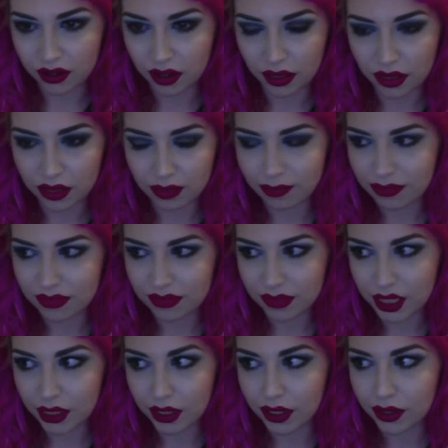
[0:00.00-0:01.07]
And you
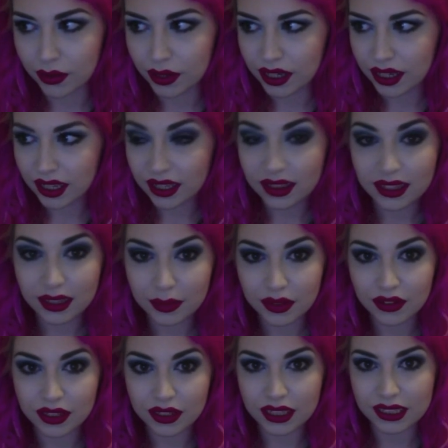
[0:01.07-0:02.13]
know, it can be
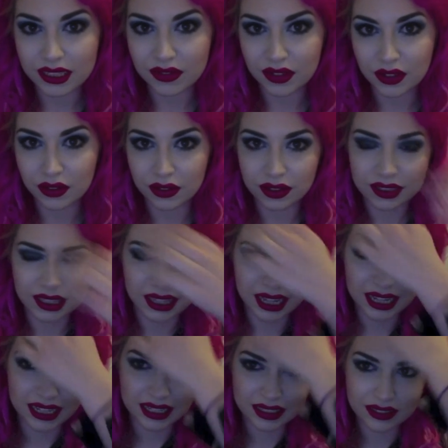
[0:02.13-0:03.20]
really difficult to
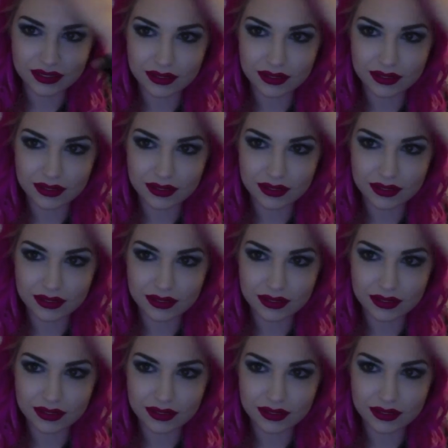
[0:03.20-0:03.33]
like